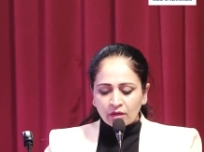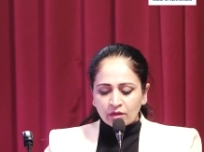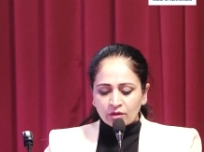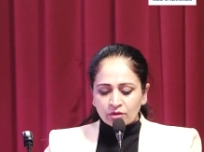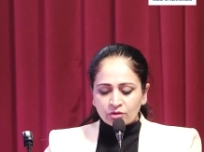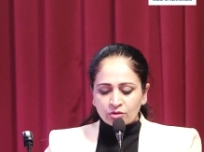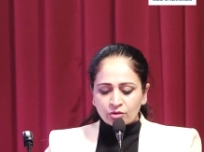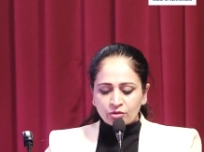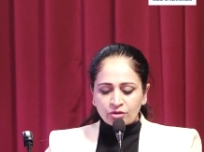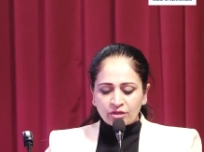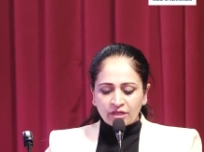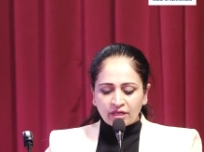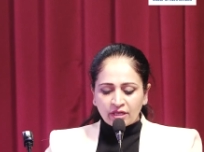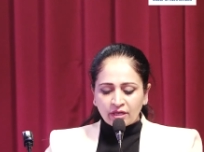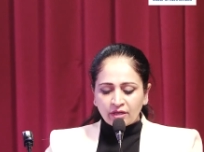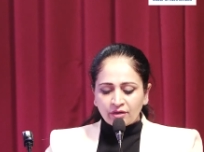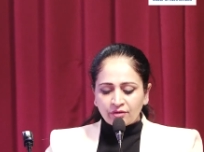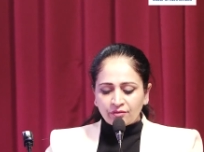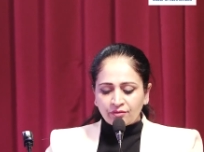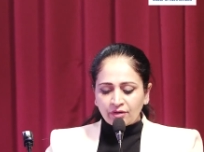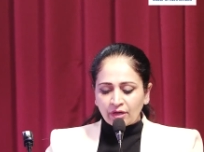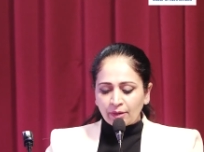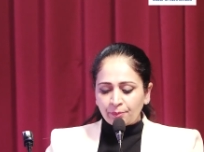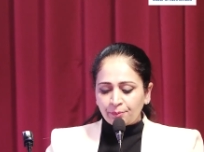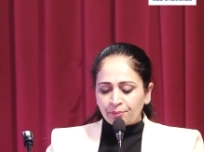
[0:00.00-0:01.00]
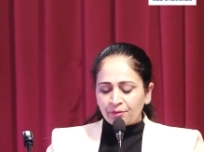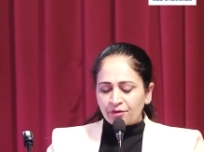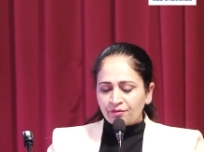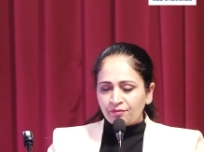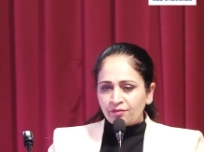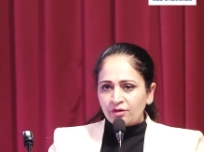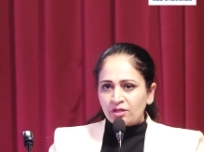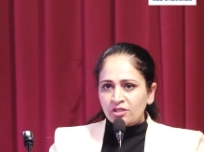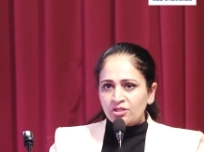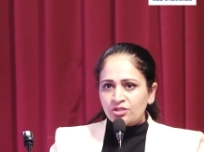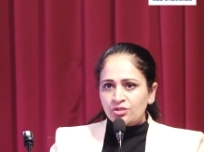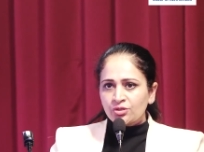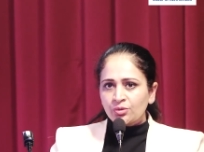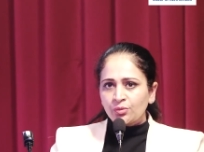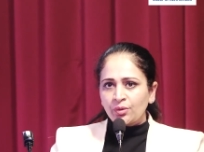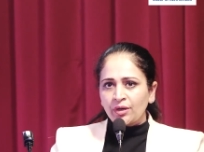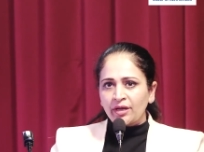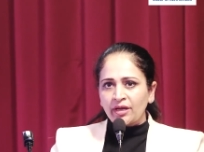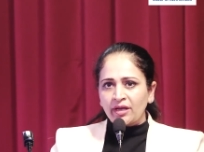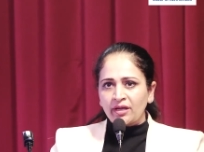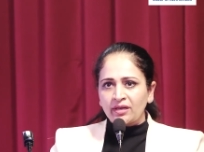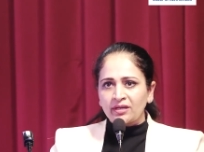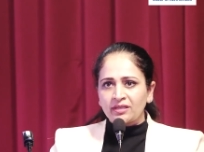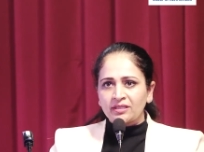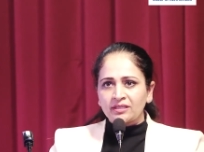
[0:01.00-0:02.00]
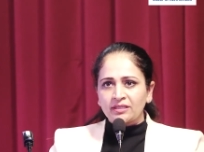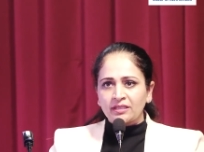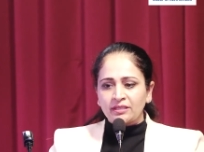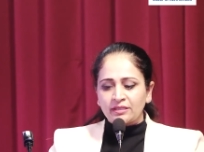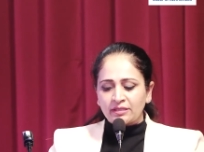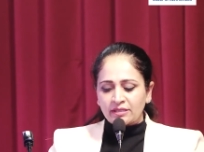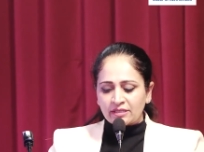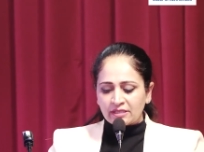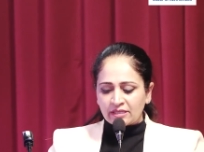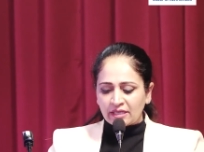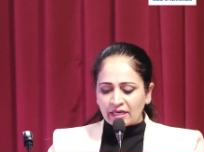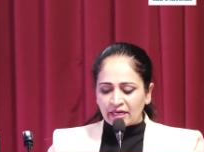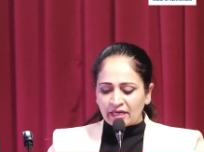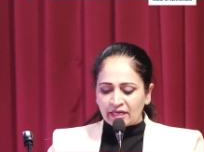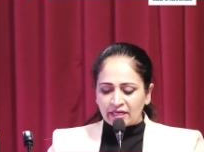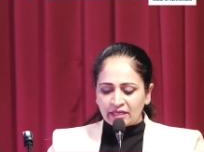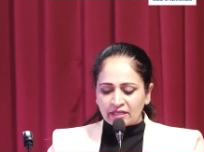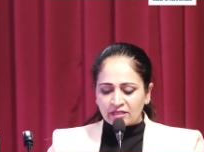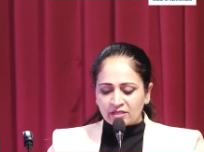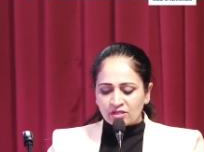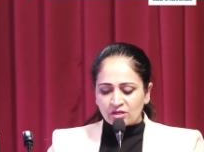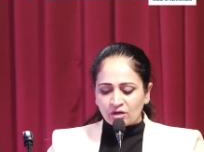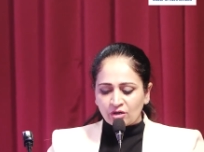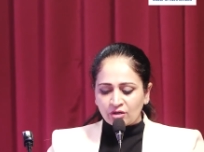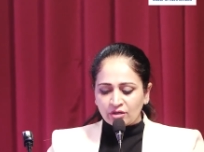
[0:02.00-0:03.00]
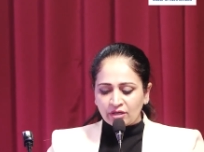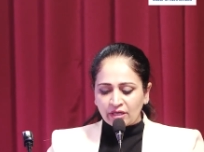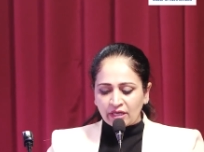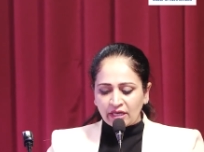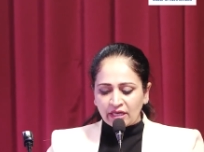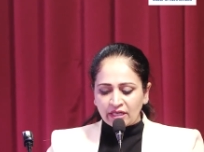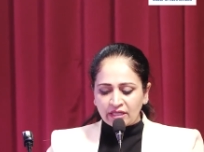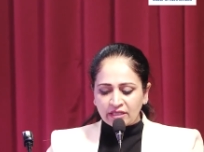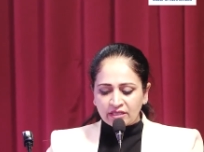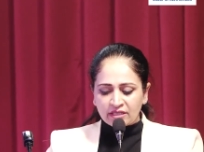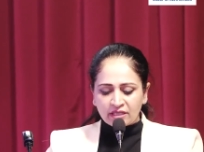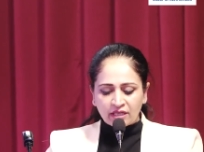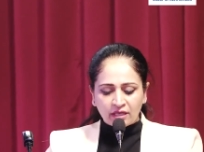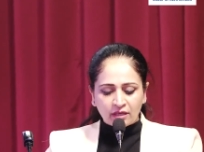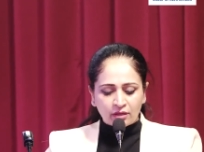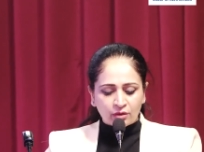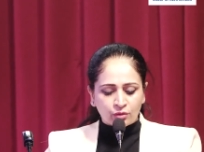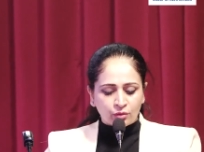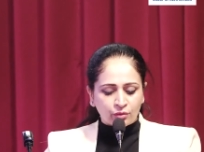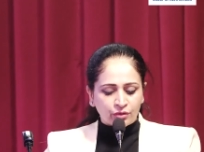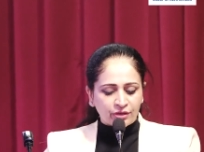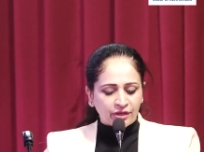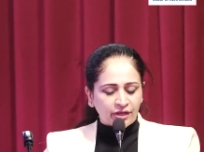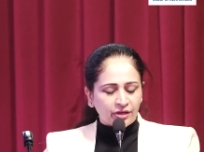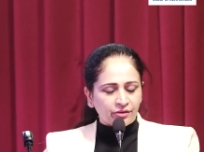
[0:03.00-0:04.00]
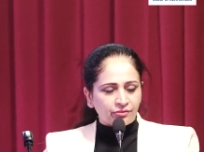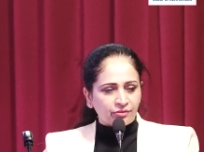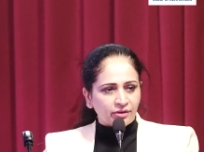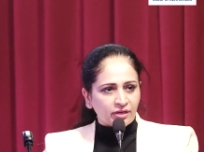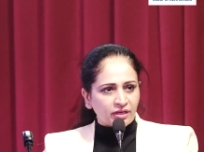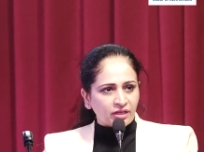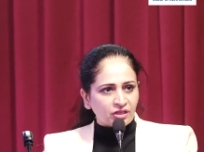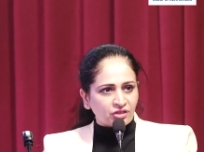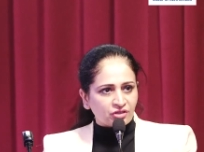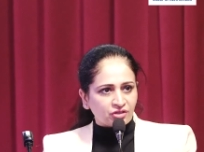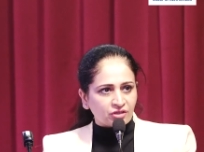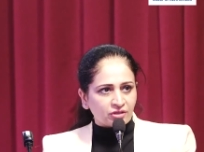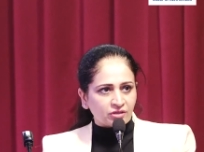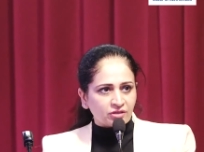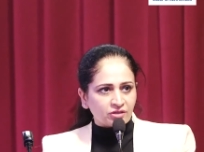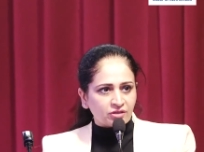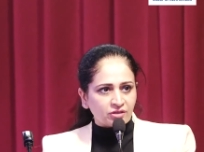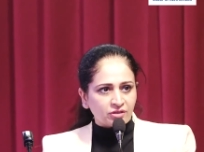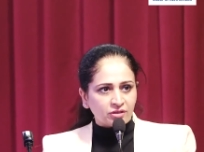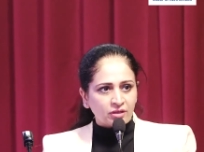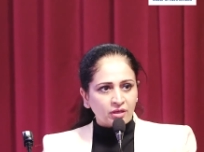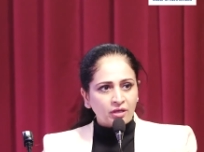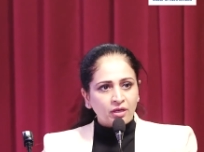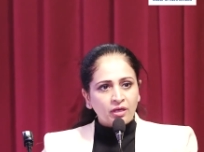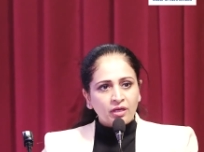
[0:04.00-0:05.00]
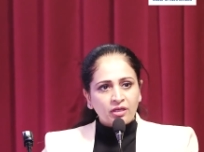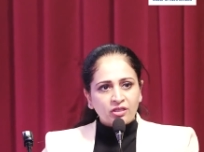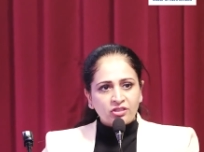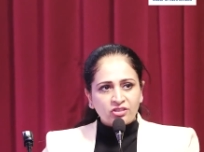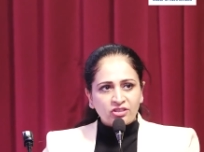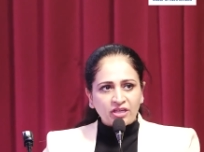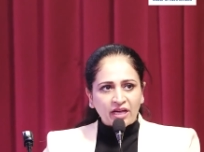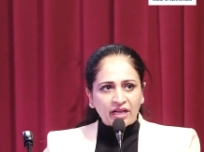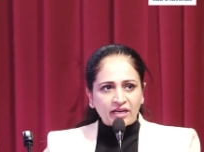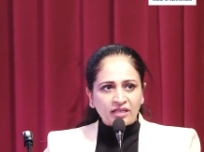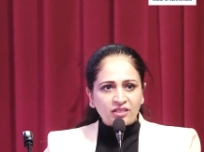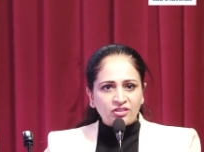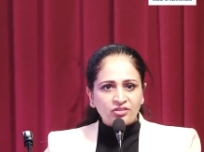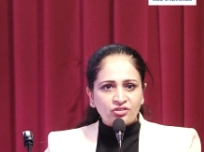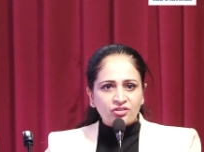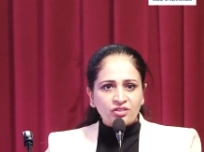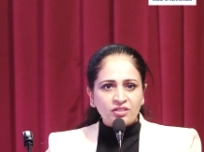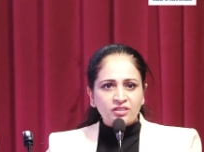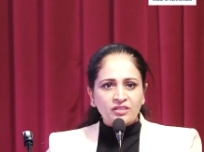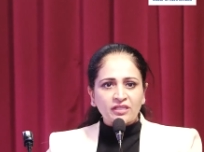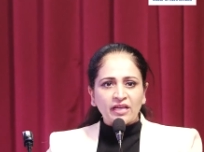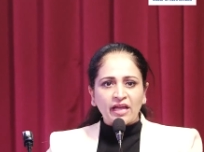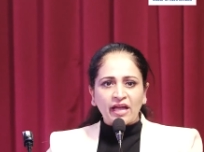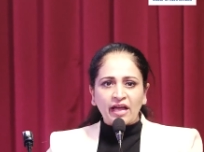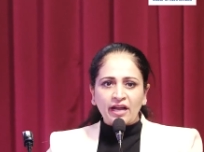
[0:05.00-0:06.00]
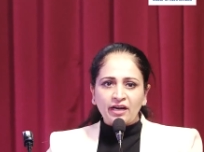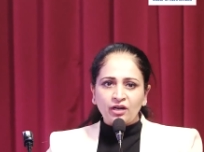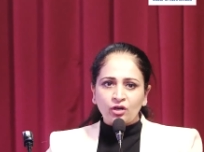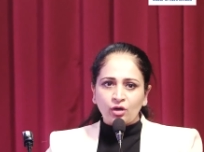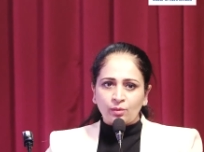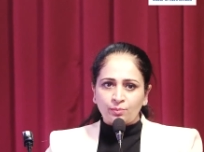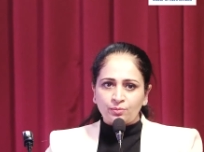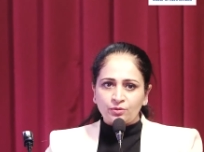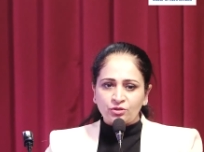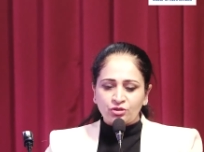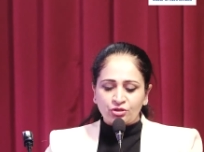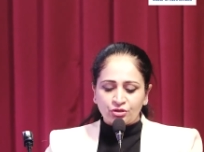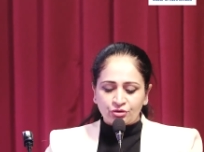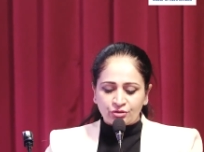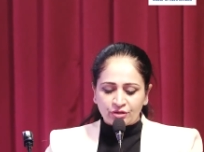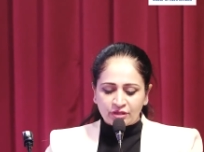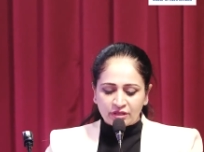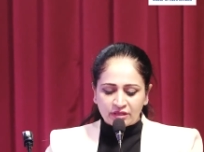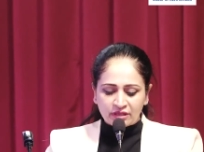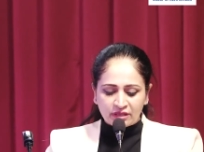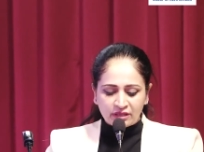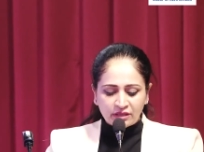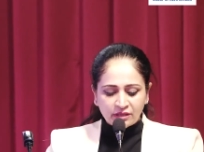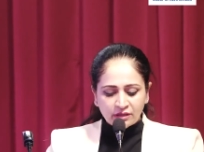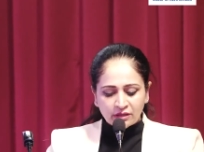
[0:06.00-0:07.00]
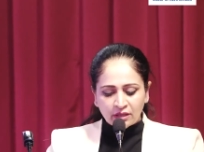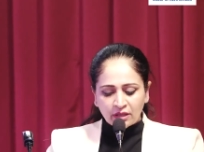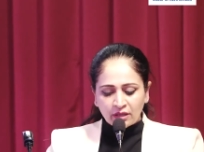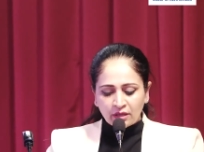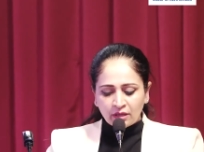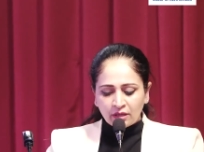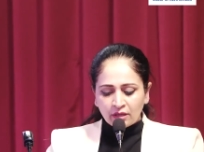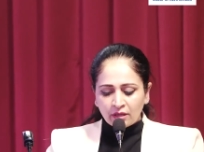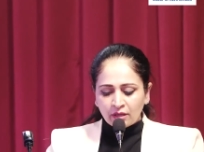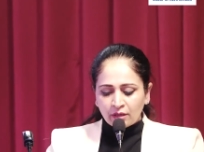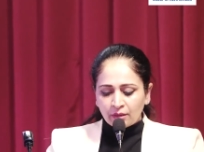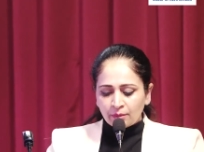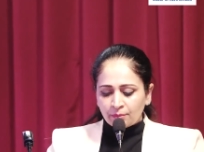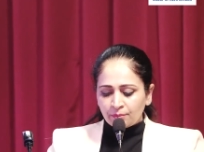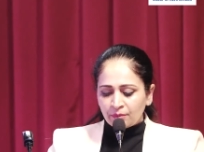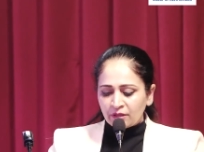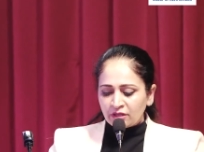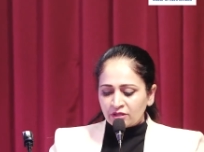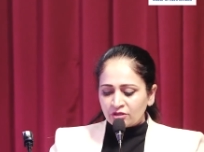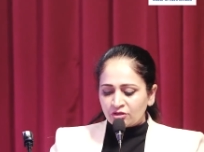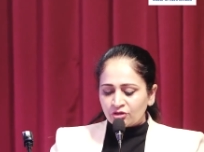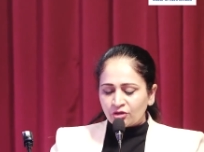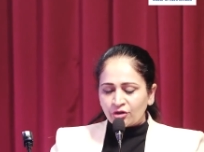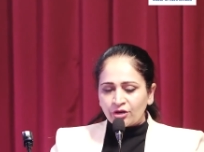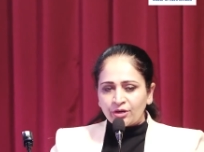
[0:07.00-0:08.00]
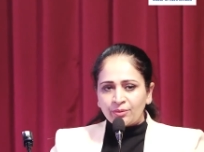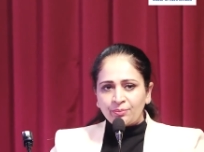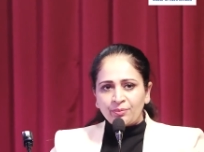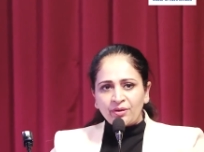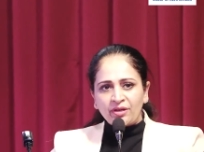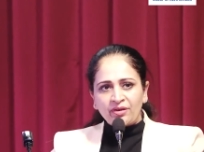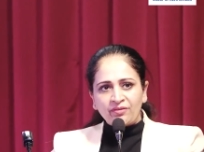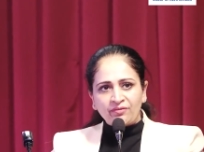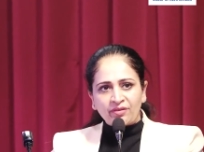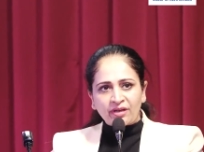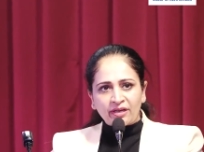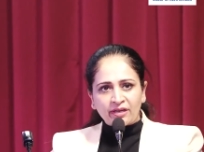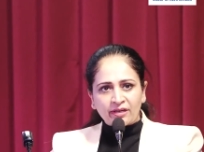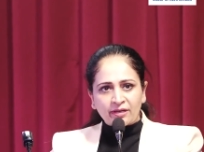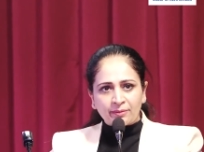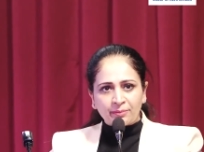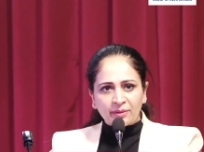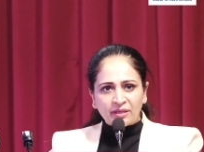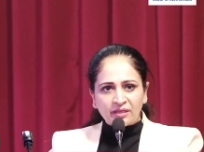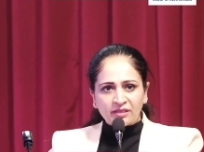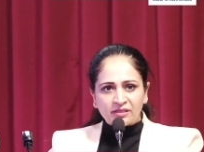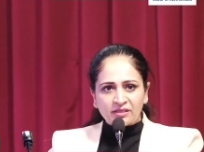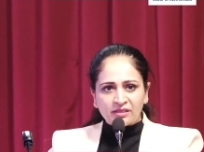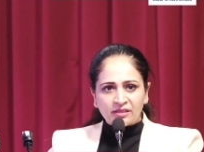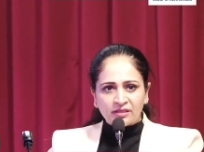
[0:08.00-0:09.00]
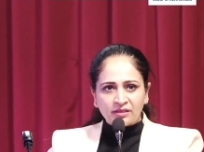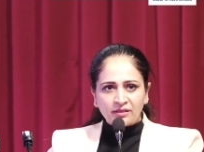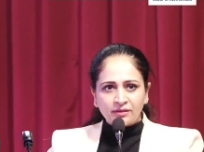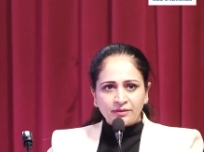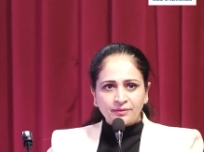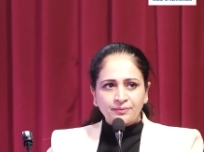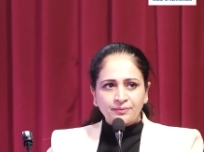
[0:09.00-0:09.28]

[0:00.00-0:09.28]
Today, we are privileged to hear his insights on India-Korea relations, challenges and opportunities. Please join me in welcoming sir.